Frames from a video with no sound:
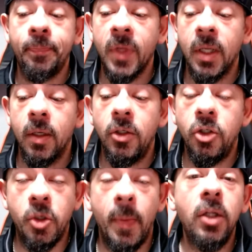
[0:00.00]
Jamel
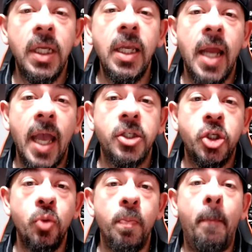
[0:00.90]
Dean has to
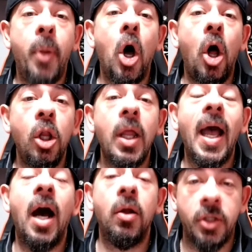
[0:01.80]
ball out
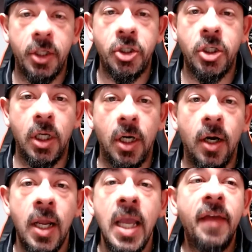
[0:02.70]
this year
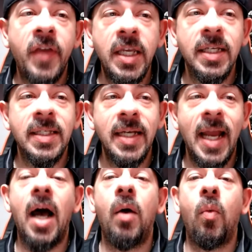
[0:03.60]
if he does not
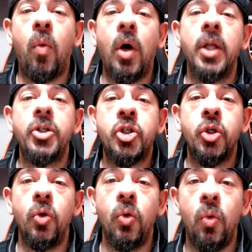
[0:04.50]
want
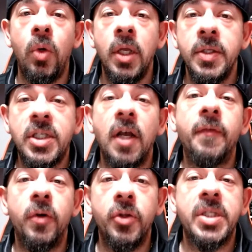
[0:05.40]
to suffer the
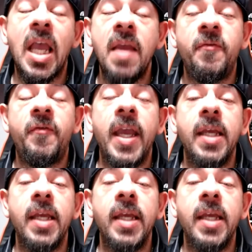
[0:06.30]
same fate